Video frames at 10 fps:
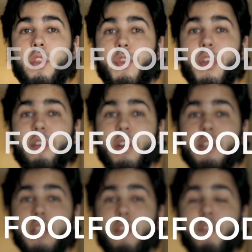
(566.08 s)
there
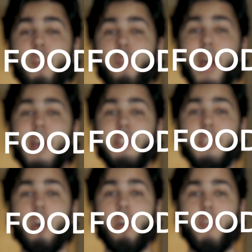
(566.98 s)
is a
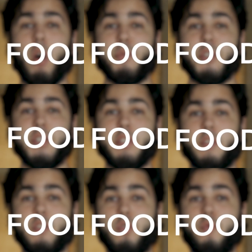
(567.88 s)
variety of
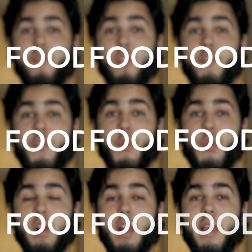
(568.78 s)
options for
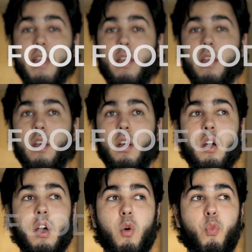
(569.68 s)
food. Like,
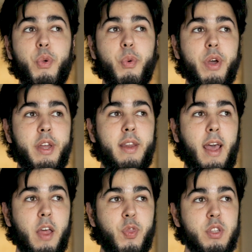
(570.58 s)
we were in
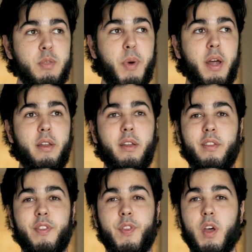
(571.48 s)
Athens, but
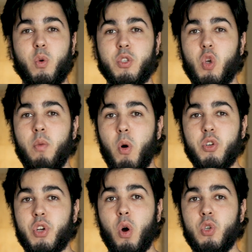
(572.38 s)
it was so
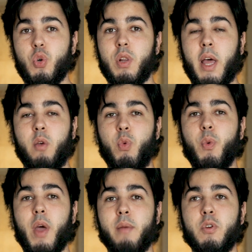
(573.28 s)
multicultural. Like, we
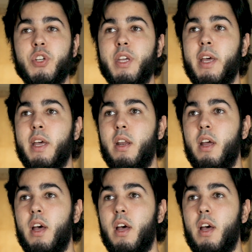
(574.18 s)
were able to get